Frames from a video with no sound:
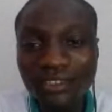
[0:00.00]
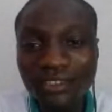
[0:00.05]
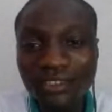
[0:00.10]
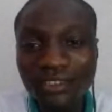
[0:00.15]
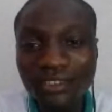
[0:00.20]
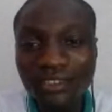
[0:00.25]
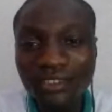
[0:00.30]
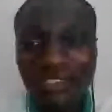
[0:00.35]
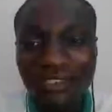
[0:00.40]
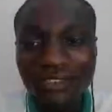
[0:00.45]

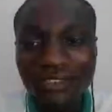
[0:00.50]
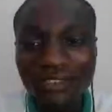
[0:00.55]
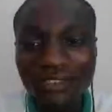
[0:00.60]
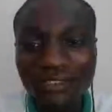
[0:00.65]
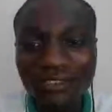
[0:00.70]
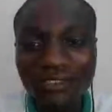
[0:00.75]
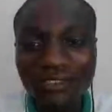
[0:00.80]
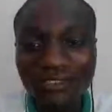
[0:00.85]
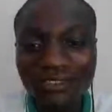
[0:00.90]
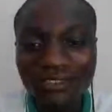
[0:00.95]
swear.
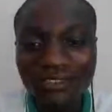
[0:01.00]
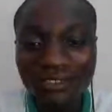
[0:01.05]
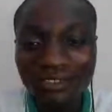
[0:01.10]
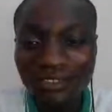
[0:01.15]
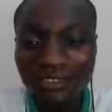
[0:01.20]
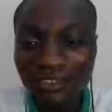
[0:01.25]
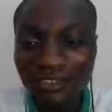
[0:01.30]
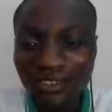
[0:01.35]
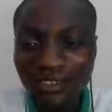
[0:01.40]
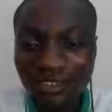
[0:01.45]

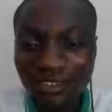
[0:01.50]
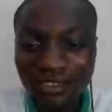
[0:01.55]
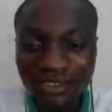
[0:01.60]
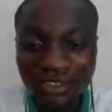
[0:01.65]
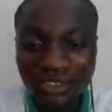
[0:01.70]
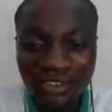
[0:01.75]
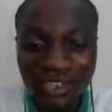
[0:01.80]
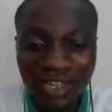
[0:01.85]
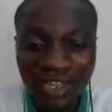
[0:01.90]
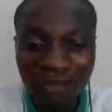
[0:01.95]

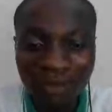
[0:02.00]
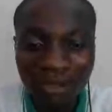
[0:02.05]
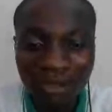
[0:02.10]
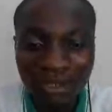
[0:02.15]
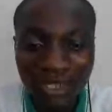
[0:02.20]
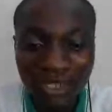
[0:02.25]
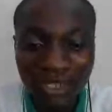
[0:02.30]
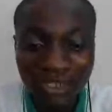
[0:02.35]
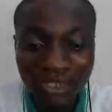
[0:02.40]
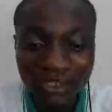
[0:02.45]
Sorry
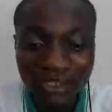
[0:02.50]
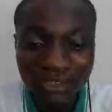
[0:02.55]
about that.